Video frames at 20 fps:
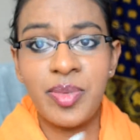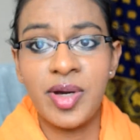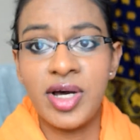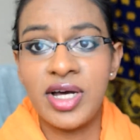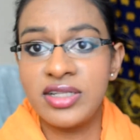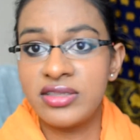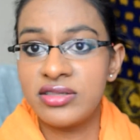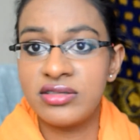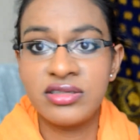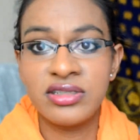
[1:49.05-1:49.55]

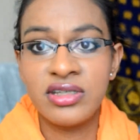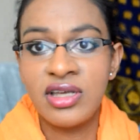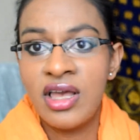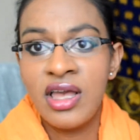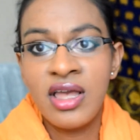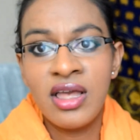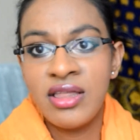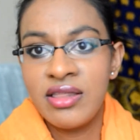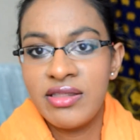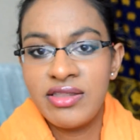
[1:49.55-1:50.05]
but
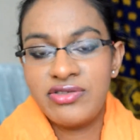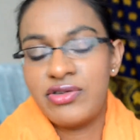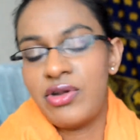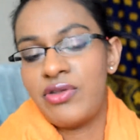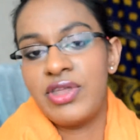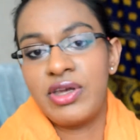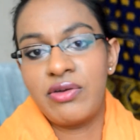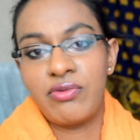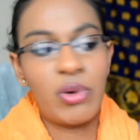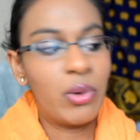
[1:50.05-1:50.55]
there's
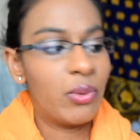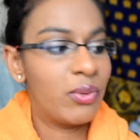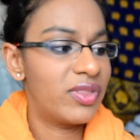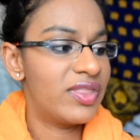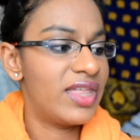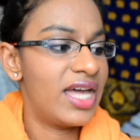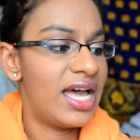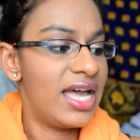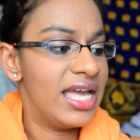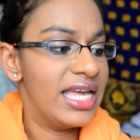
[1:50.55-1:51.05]
nothing wrong with
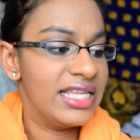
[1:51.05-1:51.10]
that.